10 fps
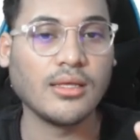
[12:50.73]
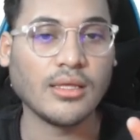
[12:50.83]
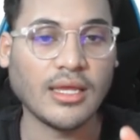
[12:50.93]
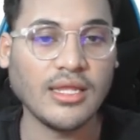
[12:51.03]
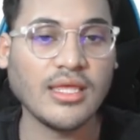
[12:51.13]

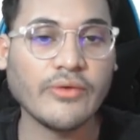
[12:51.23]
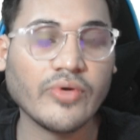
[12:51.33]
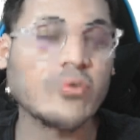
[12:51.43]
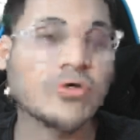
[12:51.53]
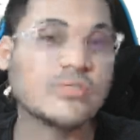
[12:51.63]
any given
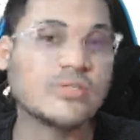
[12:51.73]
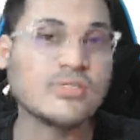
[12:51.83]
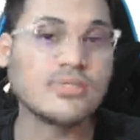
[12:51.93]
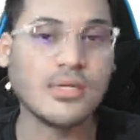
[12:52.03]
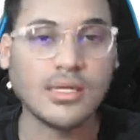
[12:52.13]

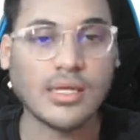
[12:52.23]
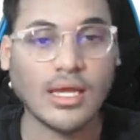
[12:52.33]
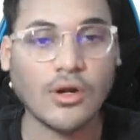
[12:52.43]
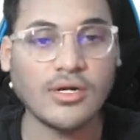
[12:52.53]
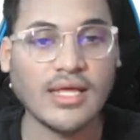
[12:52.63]
process
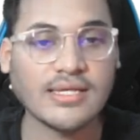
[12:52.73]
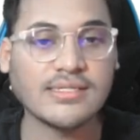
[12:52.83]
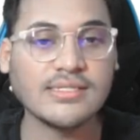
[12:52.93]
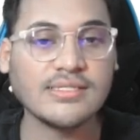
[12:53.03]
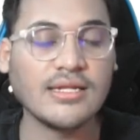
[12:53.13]
cannot
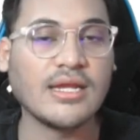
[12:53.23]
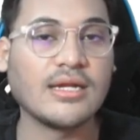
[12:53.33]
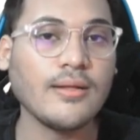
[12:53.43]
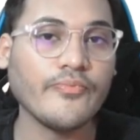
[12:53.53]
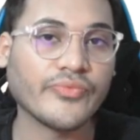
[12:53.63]
access the
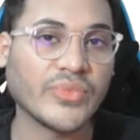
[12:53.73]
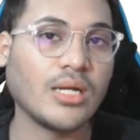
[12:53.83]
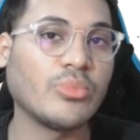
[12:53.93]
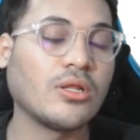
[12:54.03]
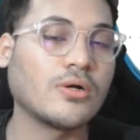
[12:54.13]
data that
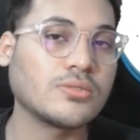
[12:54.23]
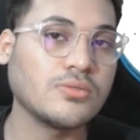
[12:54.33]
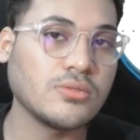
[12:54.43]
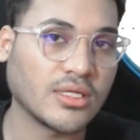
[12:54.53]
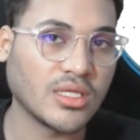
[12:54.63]
belongs
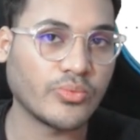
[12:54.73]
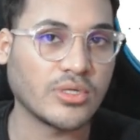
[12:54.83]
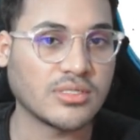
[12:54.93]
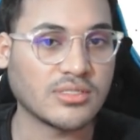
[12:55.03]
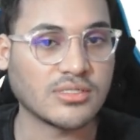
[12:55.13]
to other
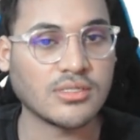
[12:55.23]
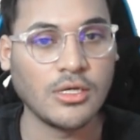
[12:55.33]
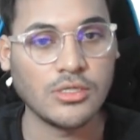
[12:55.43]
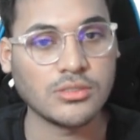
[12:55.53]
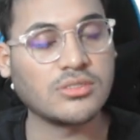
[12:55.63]
processes.
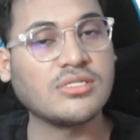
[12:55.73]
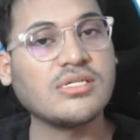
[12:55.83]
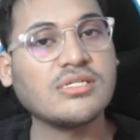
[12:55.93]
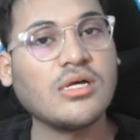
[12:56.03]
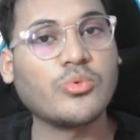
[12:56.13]
So this
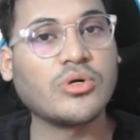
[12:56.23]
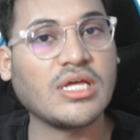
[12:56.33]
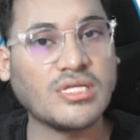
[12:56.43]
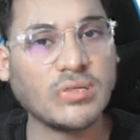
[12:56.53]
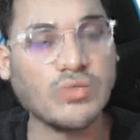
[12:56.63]
is the
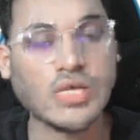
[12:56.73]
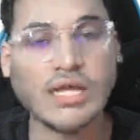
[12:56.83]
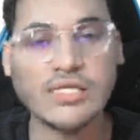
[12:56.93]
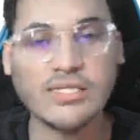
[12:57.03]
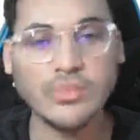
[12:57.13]
protection
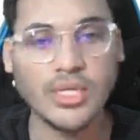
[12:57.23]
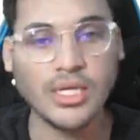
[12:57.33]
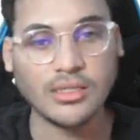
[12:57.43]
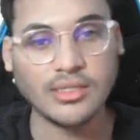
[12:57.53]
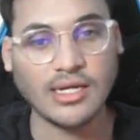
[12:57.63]
mechanism
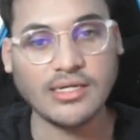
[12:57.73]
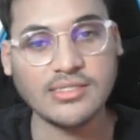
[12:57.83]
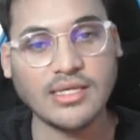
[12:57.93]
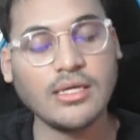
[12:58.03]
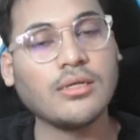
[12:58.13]
that is
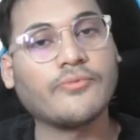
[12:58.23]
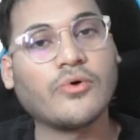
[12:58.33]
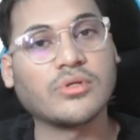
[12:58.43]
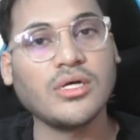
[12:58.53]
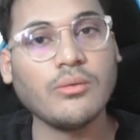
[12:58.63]
there
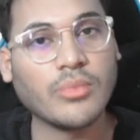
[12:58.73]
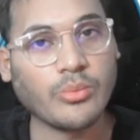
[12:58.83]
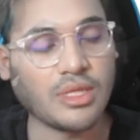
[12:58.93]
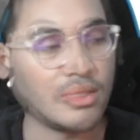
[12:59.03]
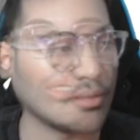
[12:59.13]
for the
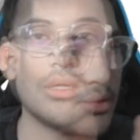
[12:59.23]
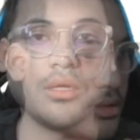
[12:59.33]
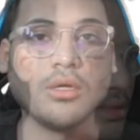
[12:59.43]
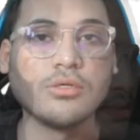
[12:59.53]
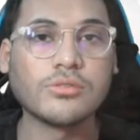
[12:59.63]
memory.
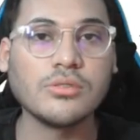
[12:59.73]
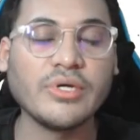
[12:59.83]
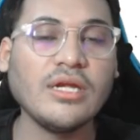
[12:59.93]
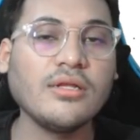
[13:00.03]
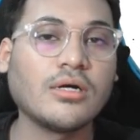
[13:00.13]
So
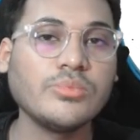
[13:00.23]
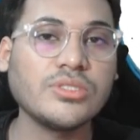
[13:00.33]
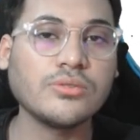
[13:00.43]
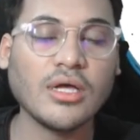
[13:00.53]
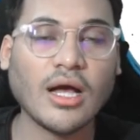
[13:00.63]
when it comes
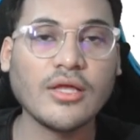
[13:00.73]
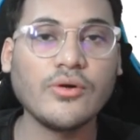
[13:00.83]
to the IO